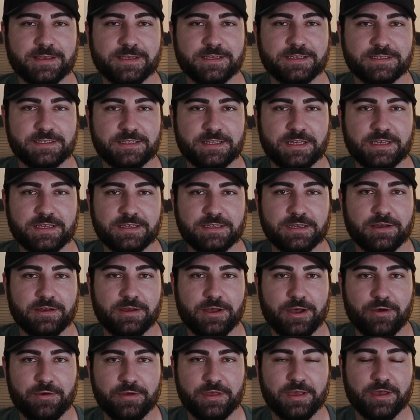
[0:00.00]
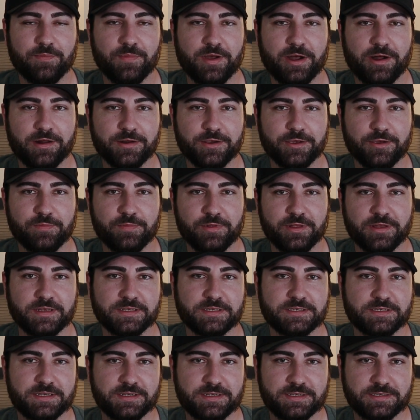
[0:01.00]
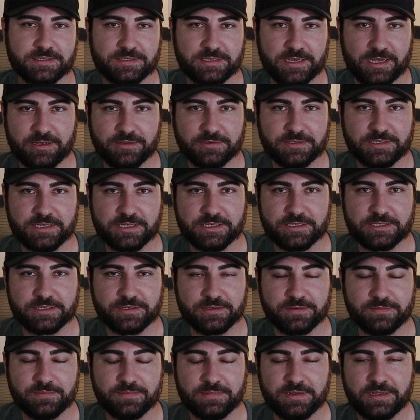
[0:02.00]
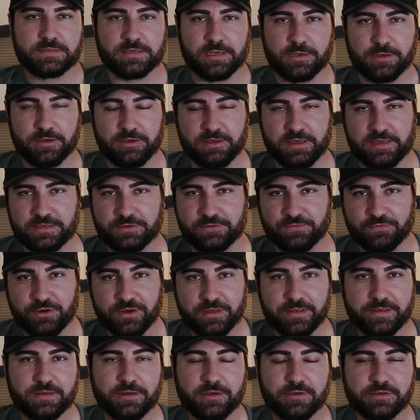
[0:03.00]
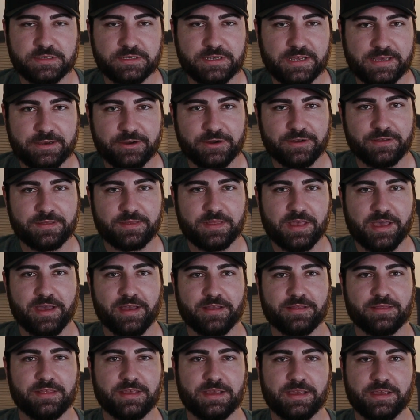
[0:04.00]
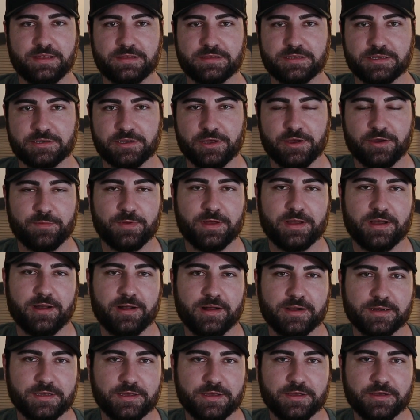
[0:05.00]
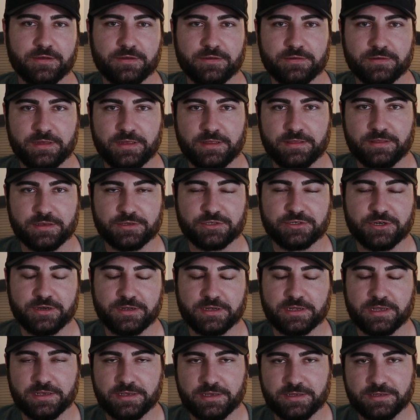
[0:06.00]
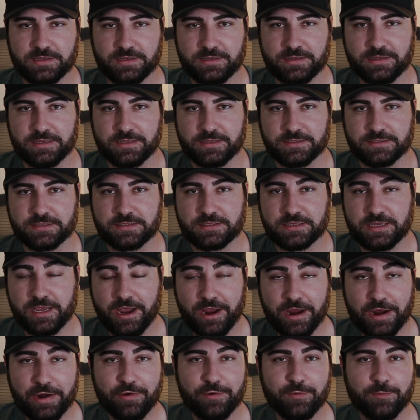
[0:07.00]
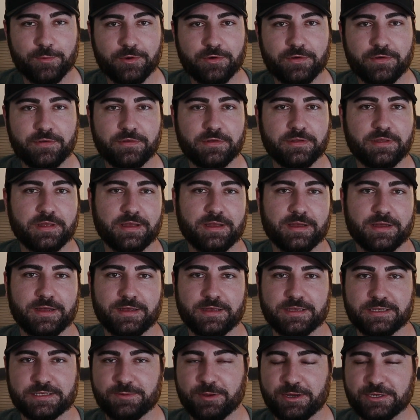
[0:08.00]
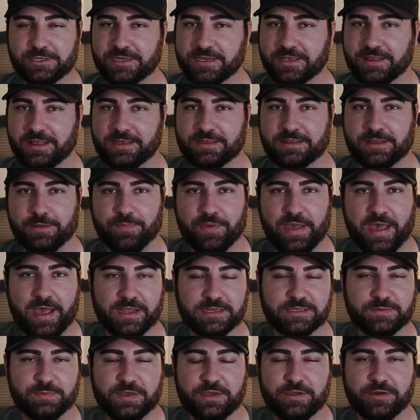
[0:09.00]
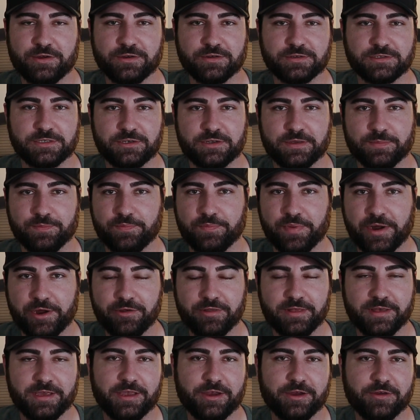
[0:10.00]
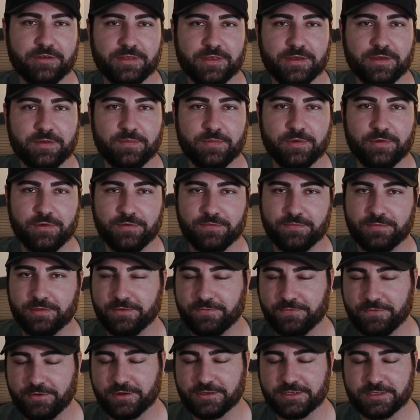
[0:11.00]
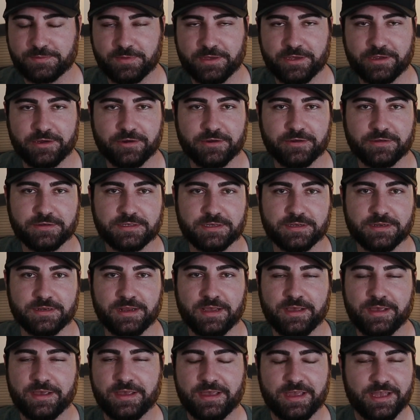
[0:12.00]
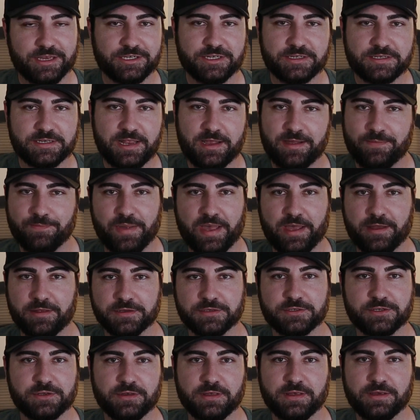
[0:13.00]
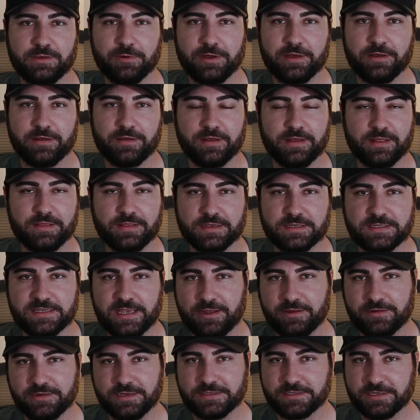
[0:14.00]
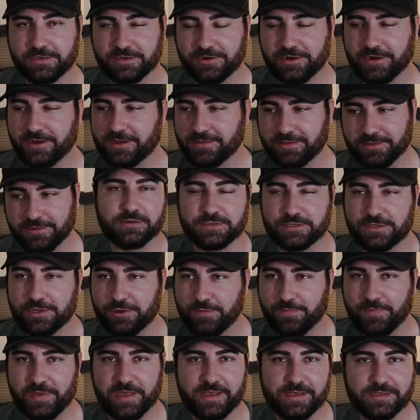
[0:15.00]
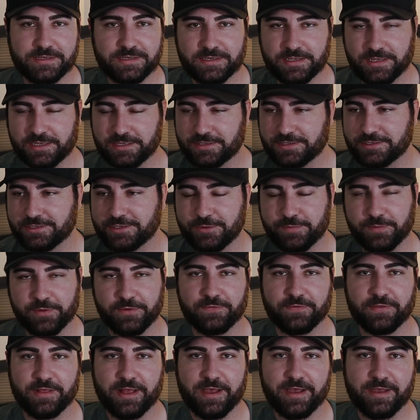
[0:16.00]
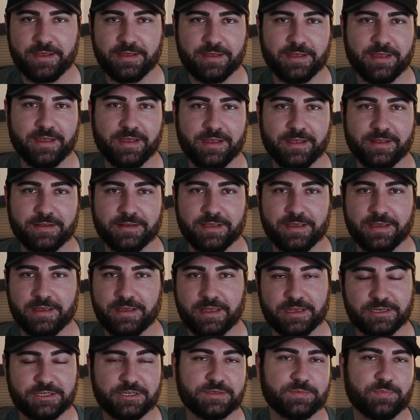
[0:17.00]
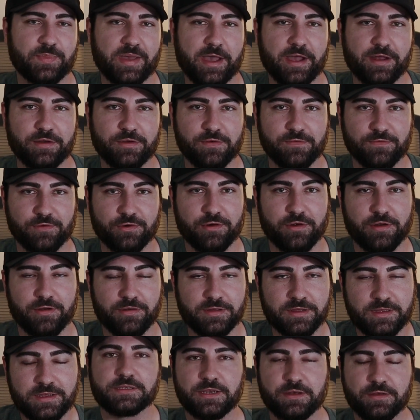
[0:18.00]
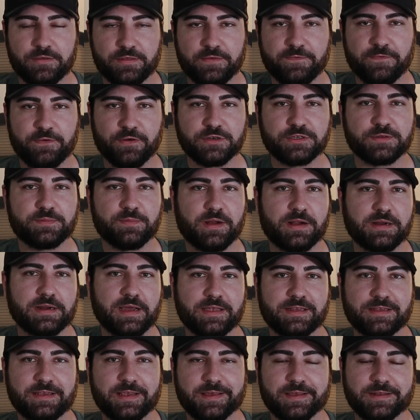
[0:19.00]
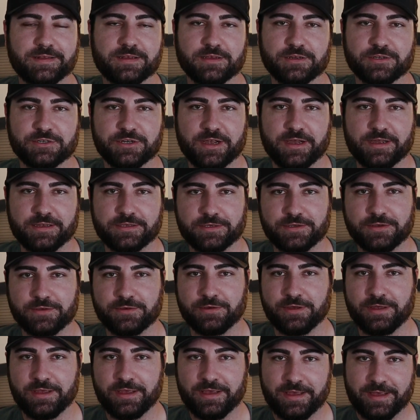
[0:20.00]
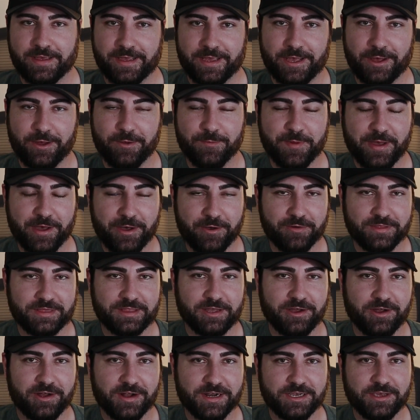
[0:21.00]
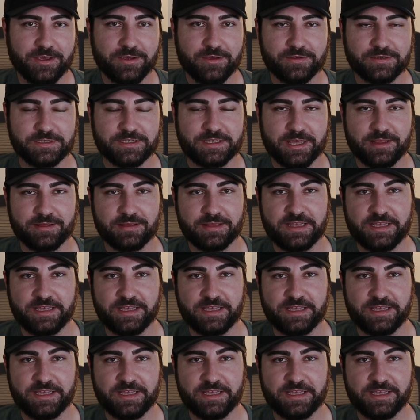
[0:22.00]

is the OEM Audio Plus sound system. So it's really no secret that the Tacoma audio in the truck is terrible, especially like the back speakers. You can barely hear them over the front speakers, and it's just not balanced really well, and the sound isn't great. There's no bass, it's super flat, and it's just bad overall. So the first mod I did to try to help out with the audio is get